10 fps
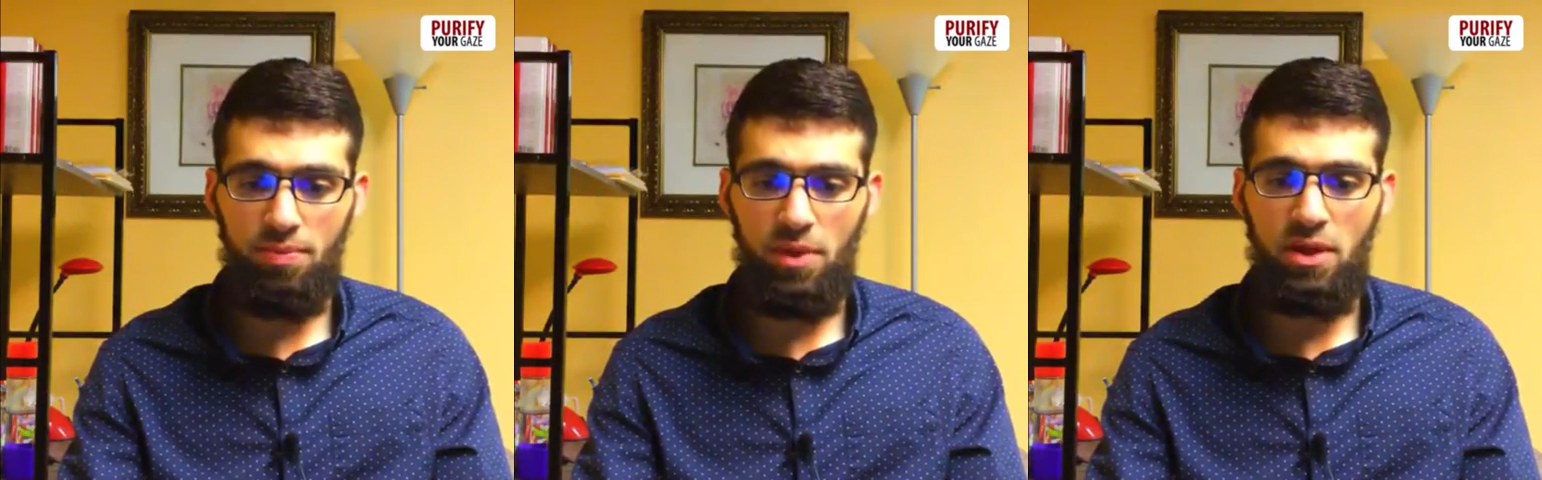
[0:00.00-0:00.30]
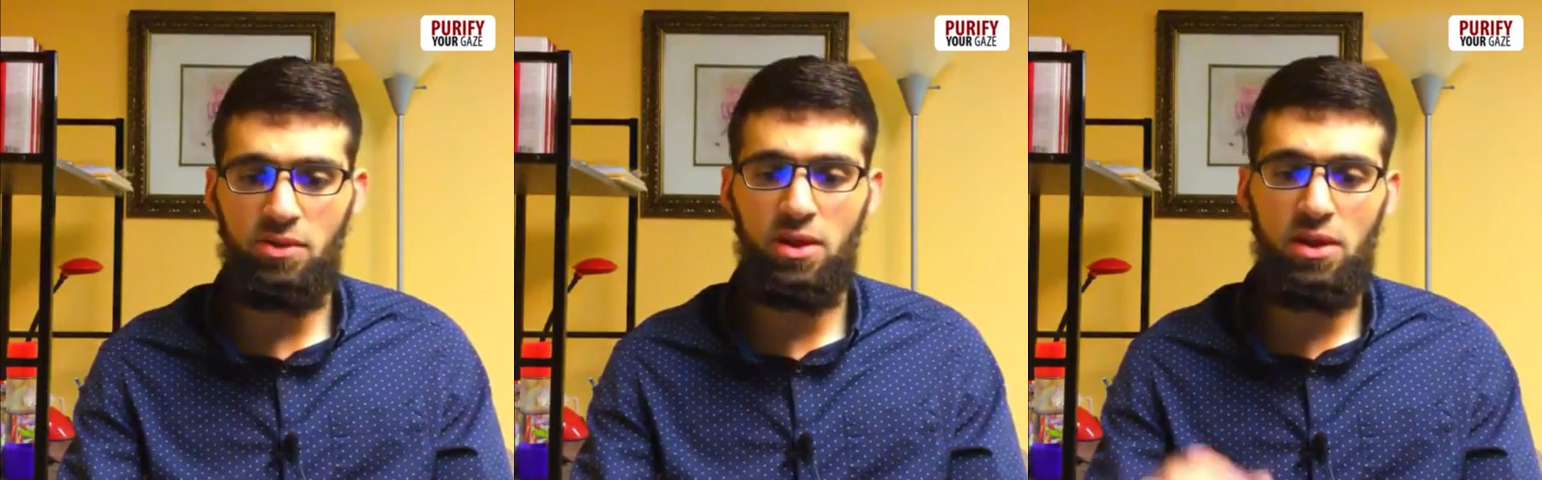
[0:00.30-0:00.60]

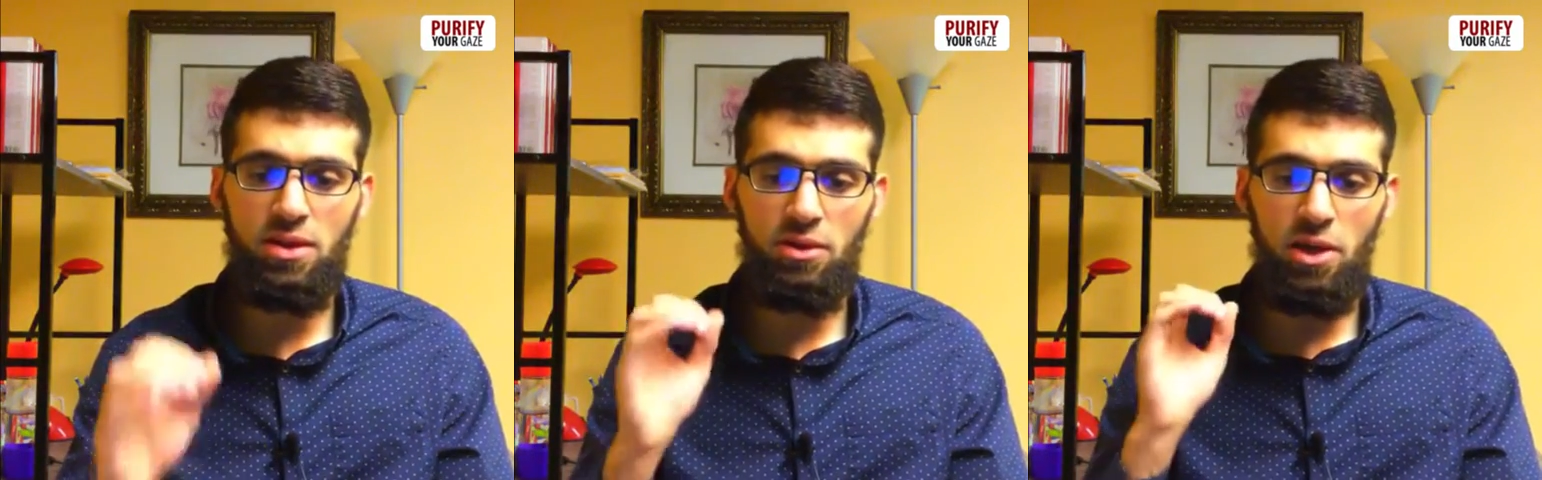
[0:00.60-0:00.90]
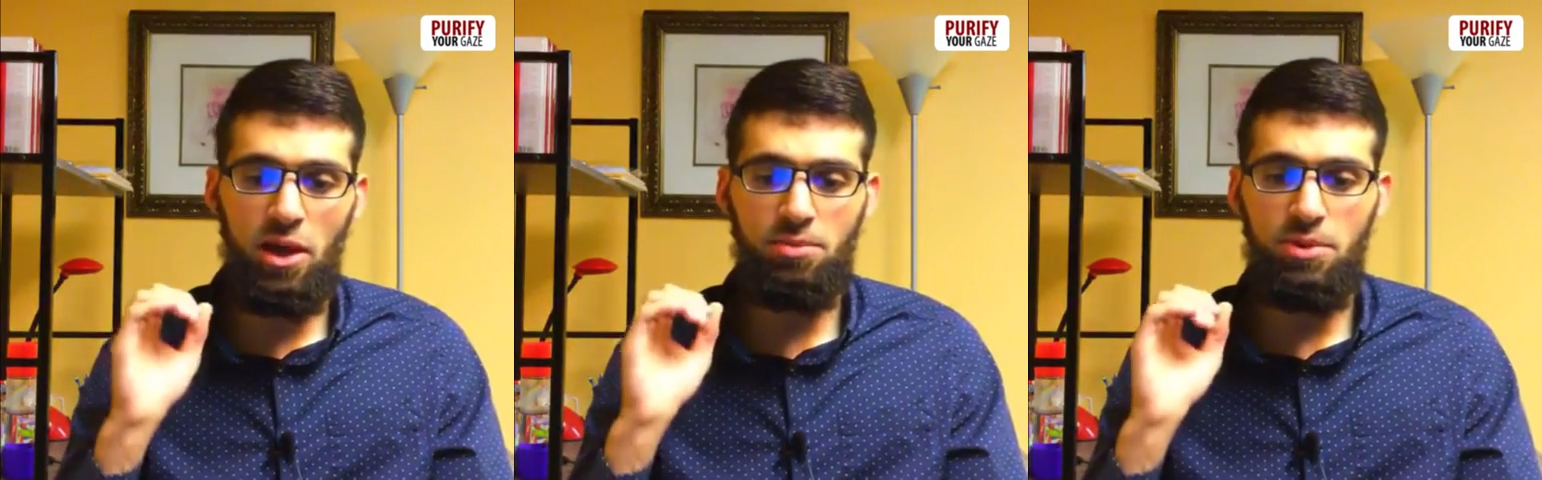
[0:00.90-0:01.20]
inshallah, they will
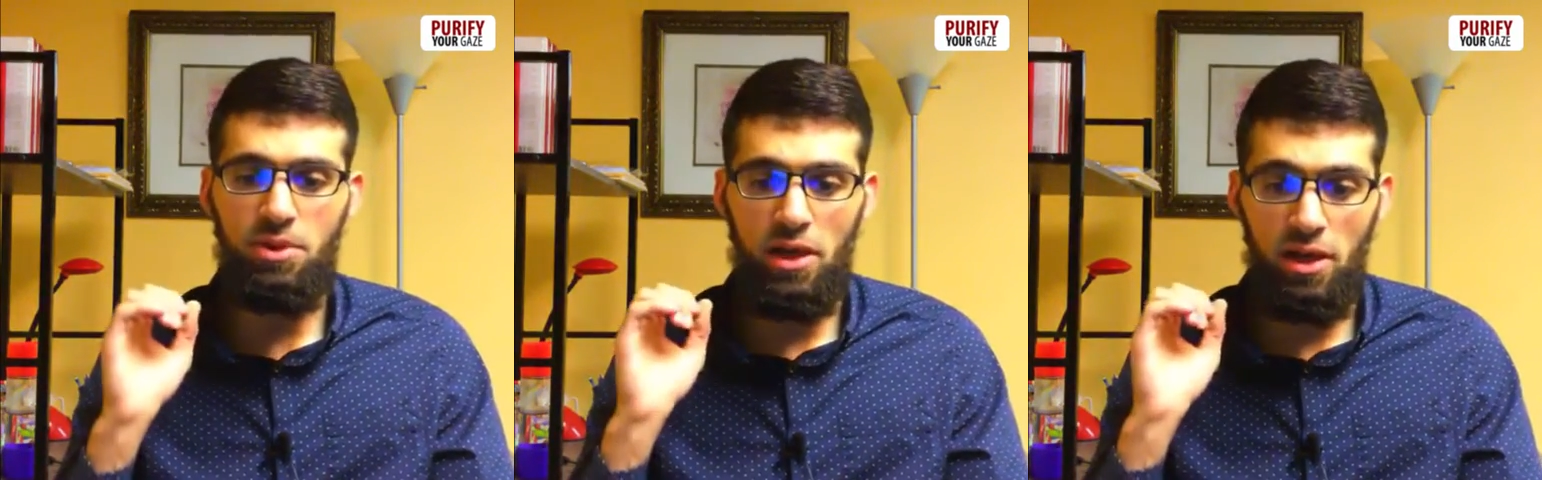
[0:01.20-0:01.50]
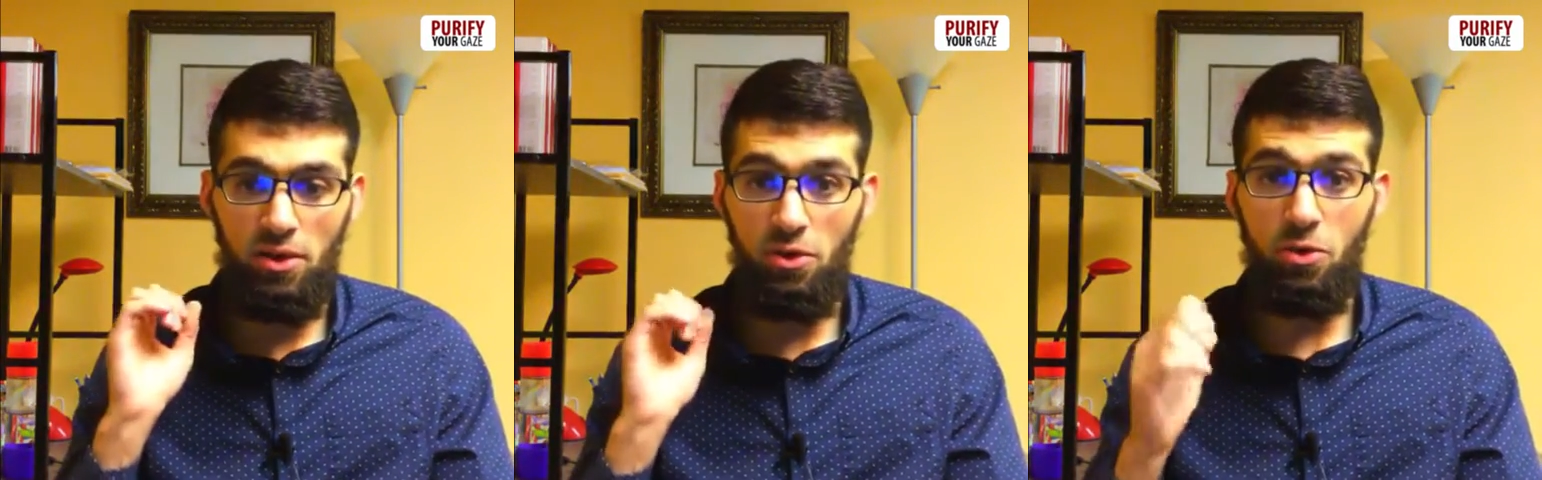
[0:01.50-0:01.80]
help you to
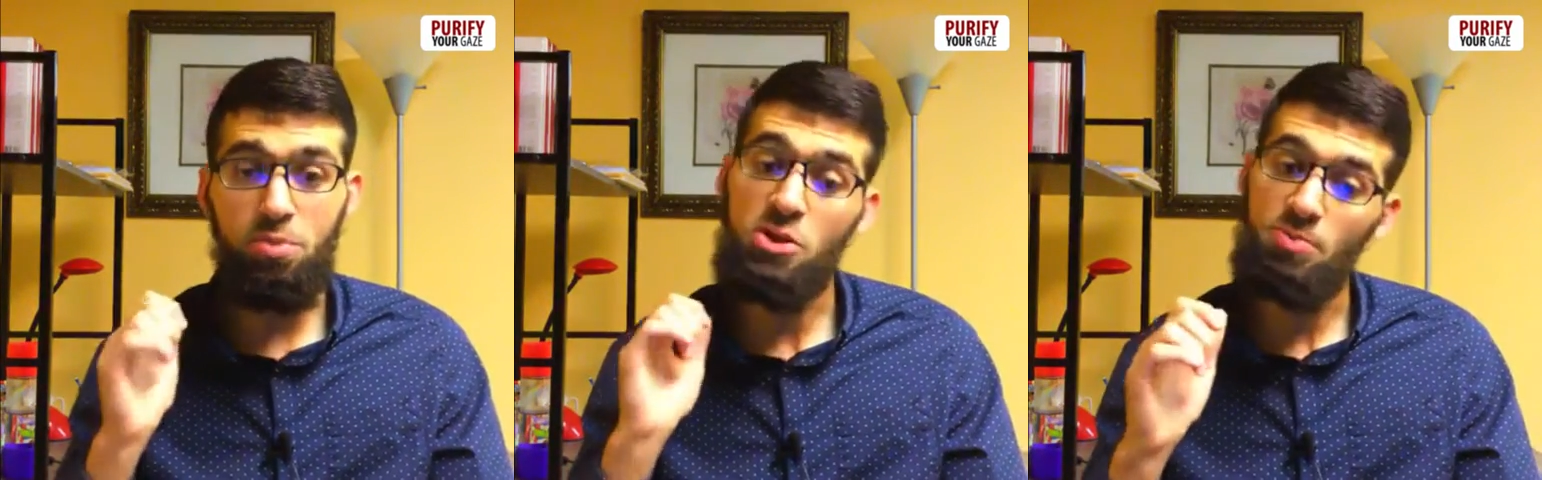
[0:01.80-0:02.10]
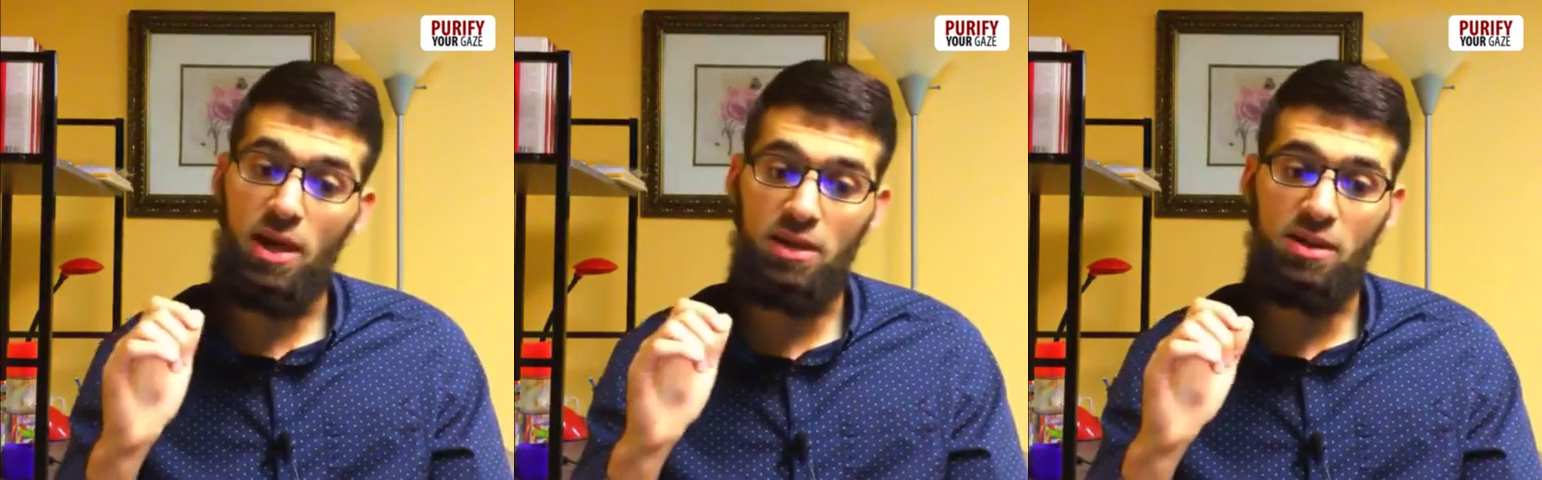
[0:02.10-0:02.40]
gain new
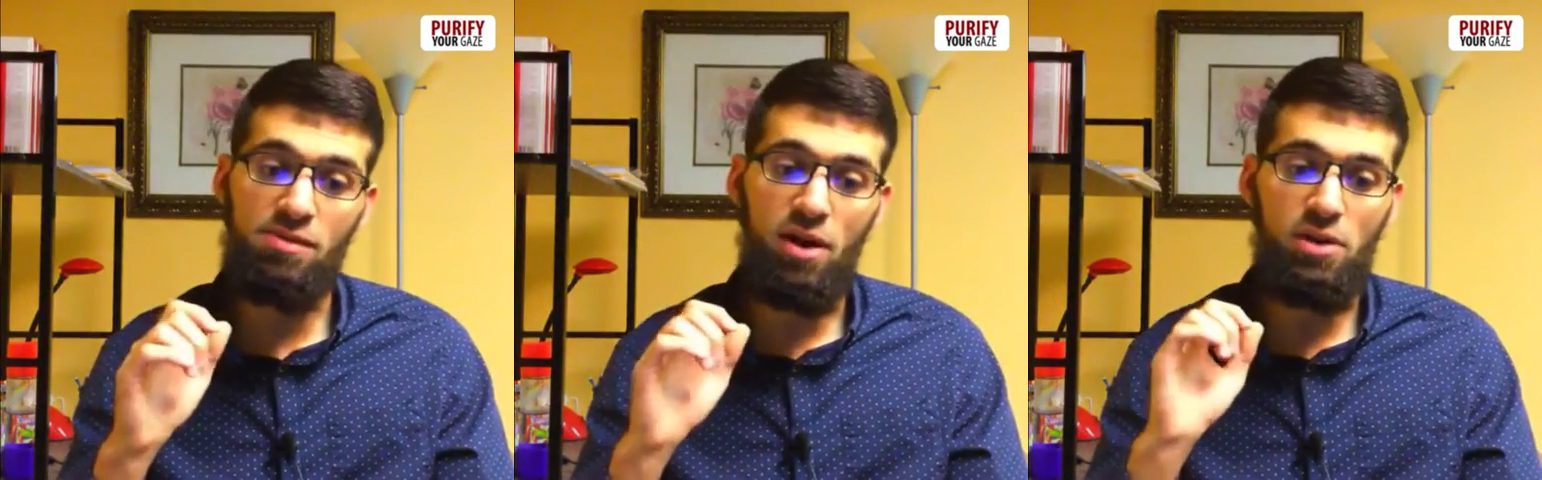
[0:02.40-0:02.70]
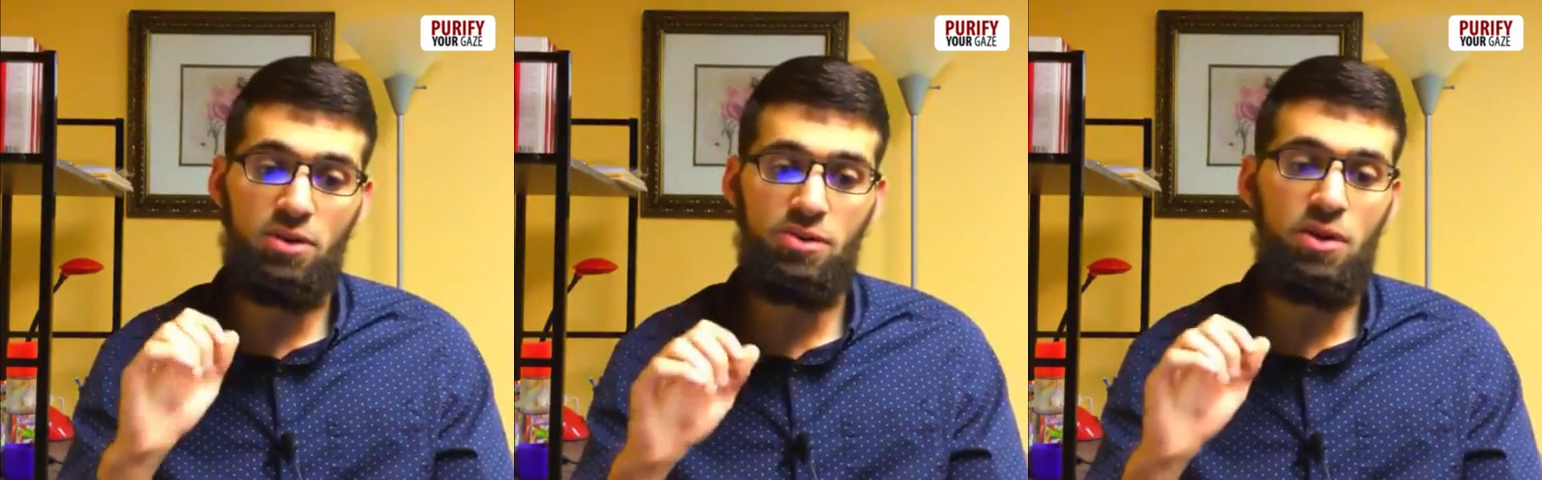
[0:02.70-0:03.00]
perspective on
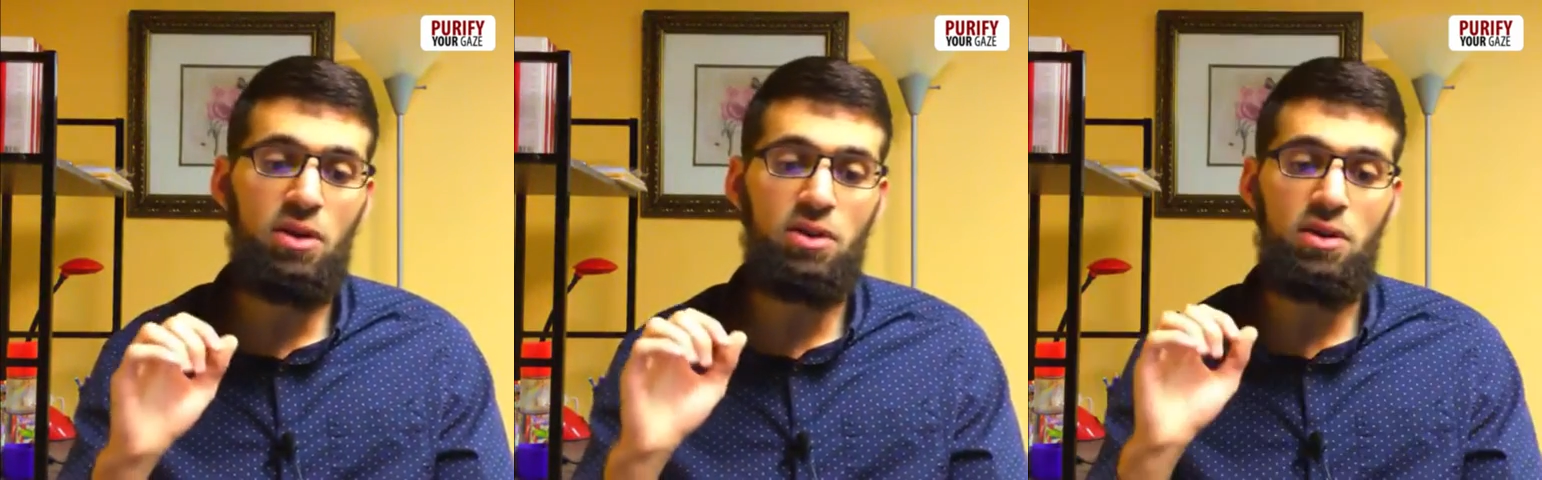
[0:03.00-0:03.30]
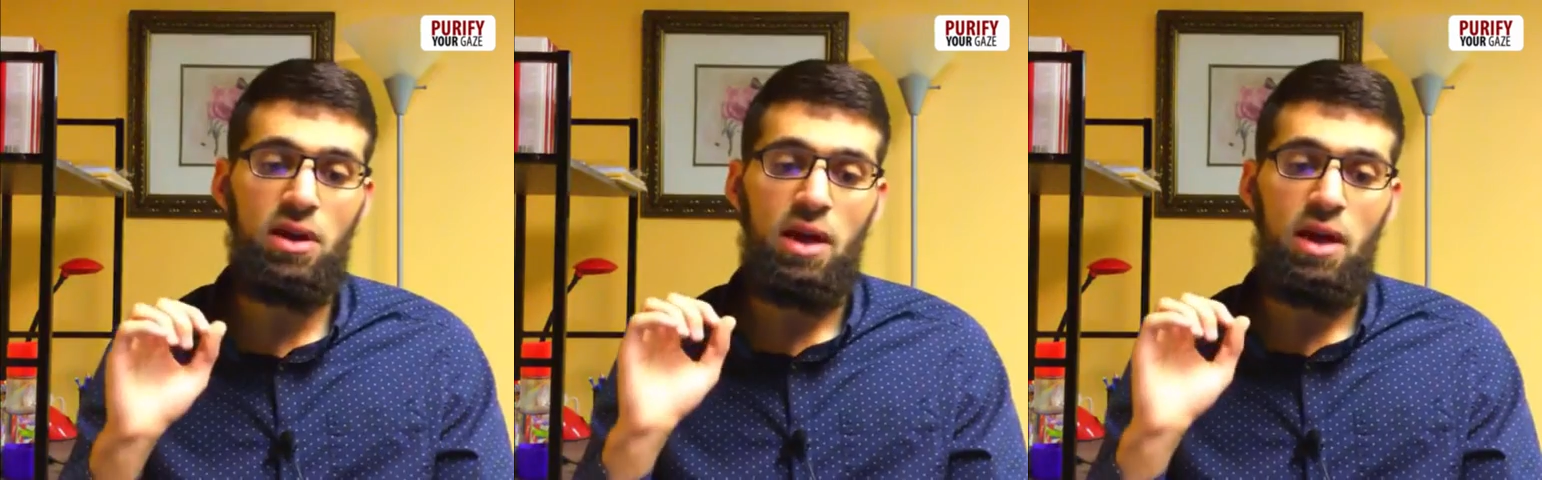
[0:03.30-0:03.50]
your struggle